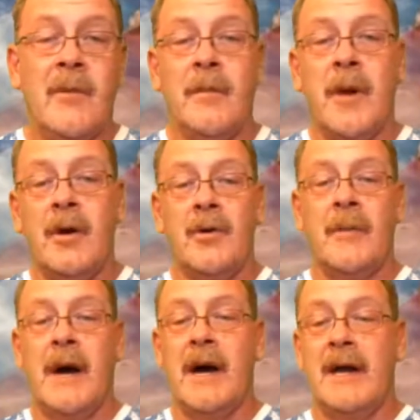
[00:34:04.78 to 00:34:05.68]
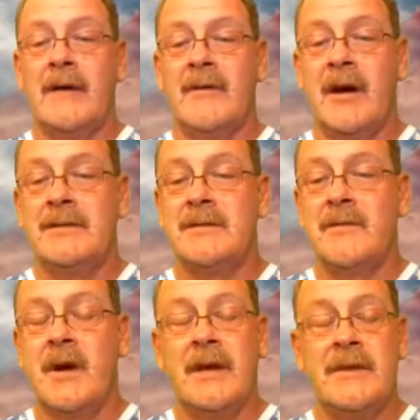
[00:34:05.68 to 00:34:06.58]
will blow your mind. I've got some
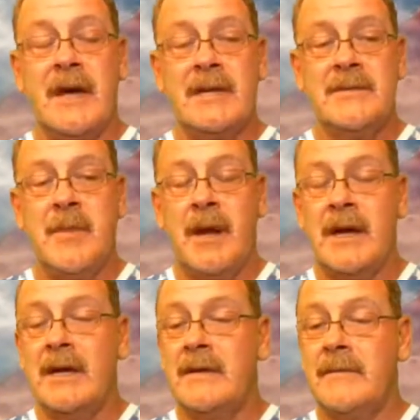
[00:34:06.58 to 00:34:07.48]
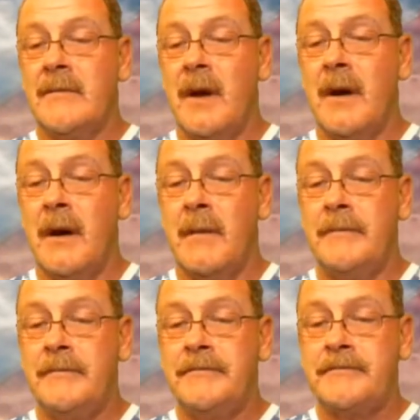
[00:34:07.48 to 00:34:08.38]
great things planned.
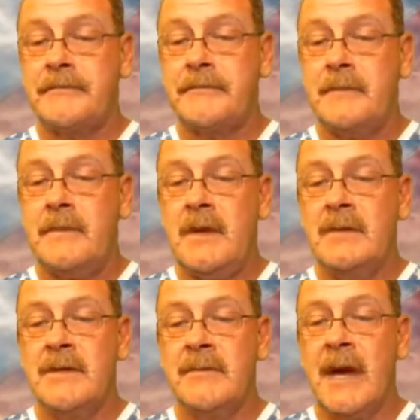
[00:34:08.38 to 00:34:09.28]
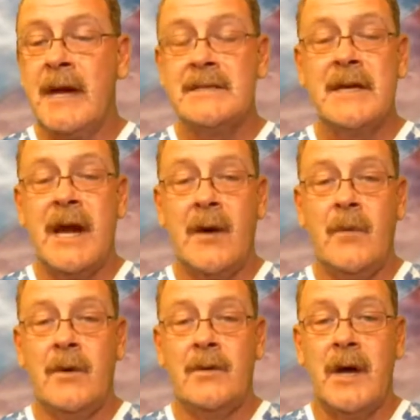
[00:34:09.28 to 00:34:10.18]
Some things that I
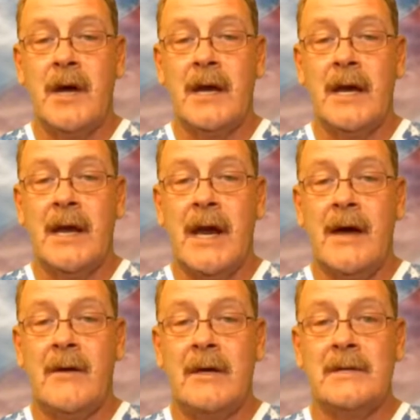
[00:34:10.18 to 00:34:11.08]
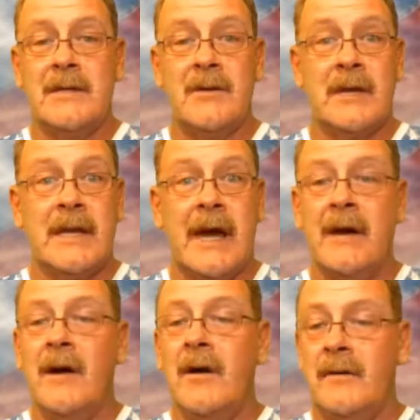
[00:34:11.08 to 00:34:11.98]
will not let out until the day
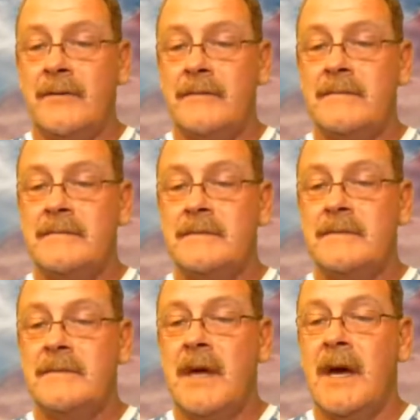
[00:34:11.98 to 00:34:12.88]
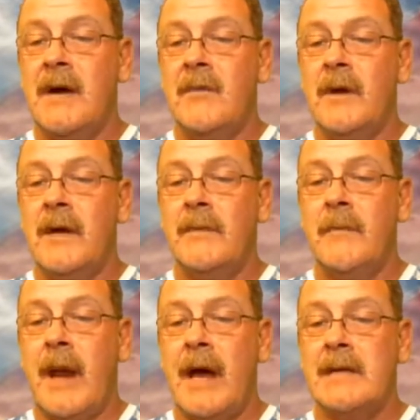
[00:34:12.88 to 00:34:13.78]
of. And when it
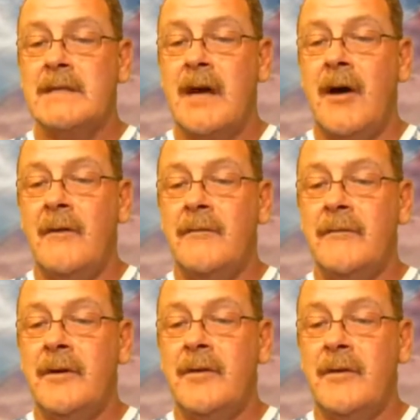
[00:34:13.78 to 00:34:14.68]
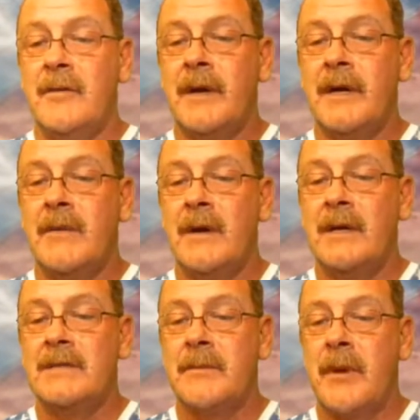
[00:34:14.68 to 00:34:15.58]
blasts off, you're going to be
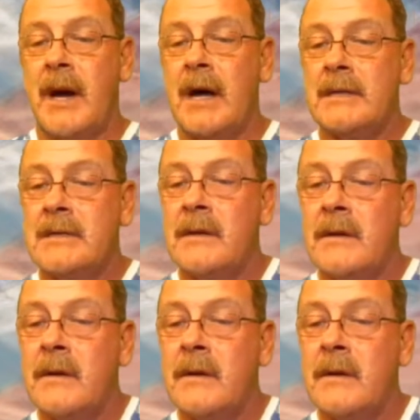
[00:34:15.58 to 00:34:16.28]
really surprised.